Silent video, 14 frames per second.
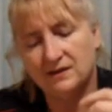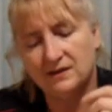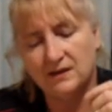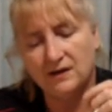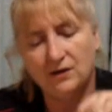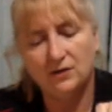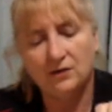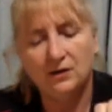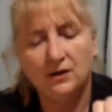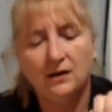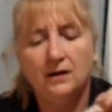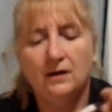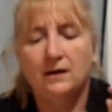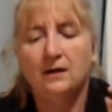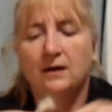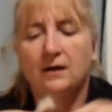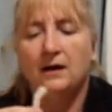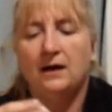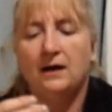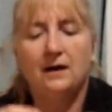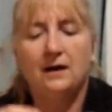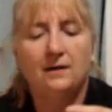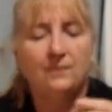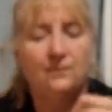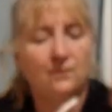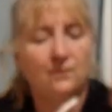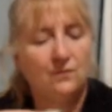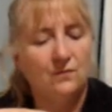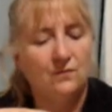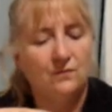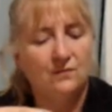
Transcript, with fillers: So um,